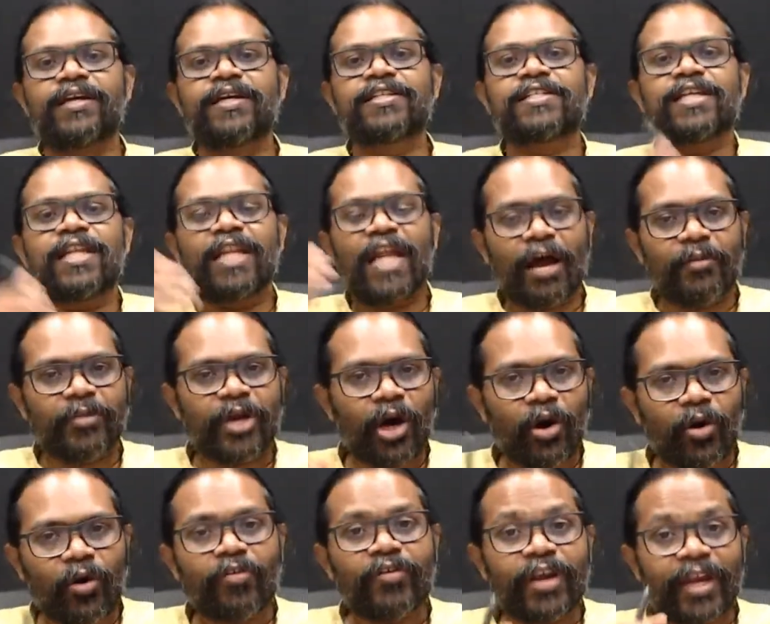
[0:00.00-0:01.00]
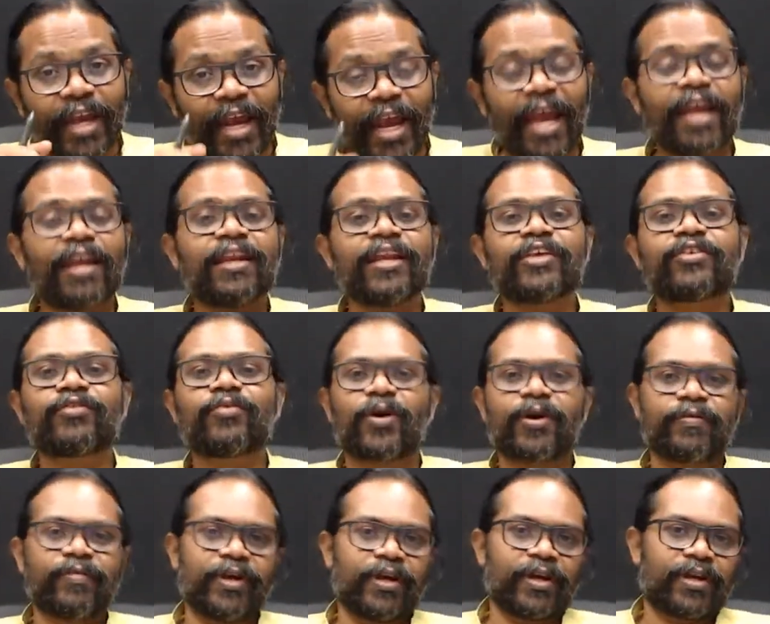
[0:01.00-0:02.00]
It's lambda over n is
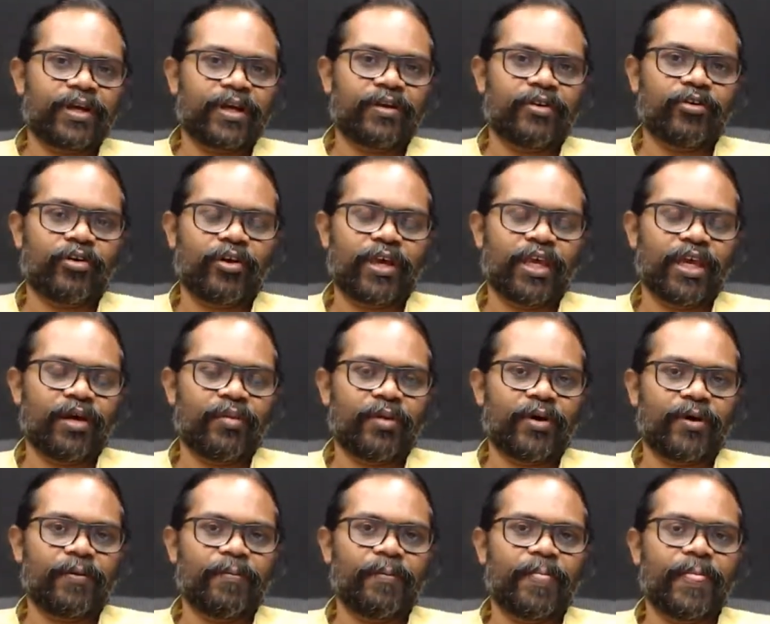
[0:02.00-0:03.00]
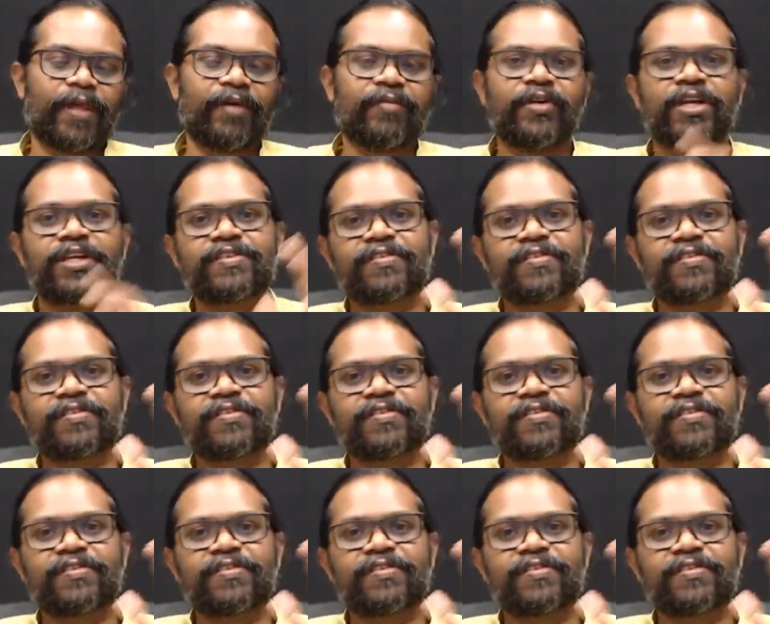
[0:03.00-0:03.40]
what we are talking about. If it is